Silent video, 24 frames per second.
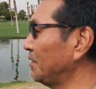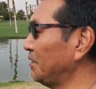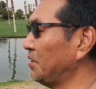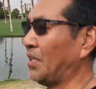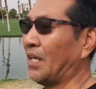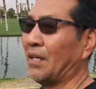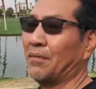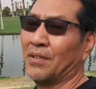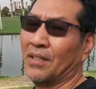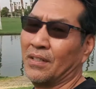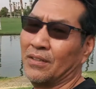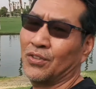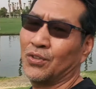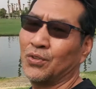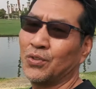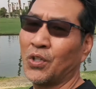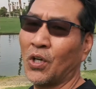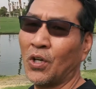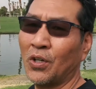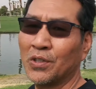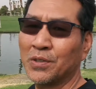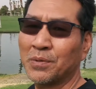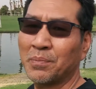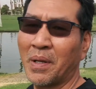I mean, who
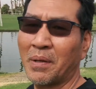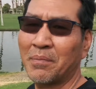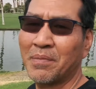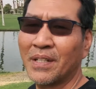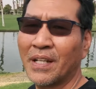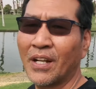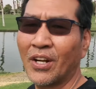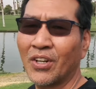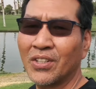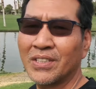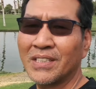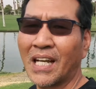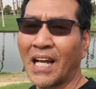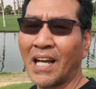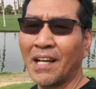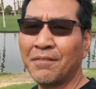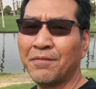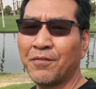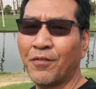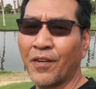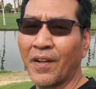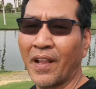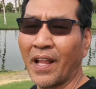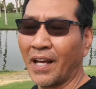knows? Maybe there are
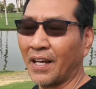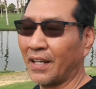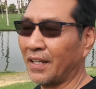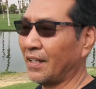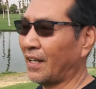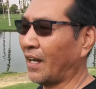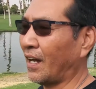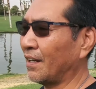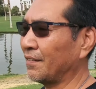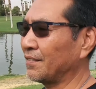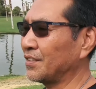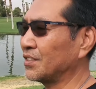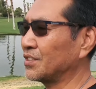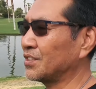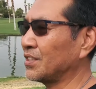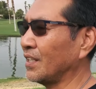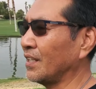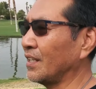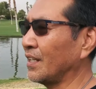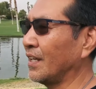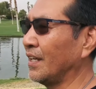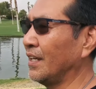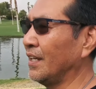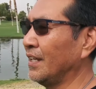time for that,
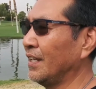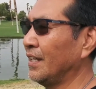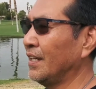obviously.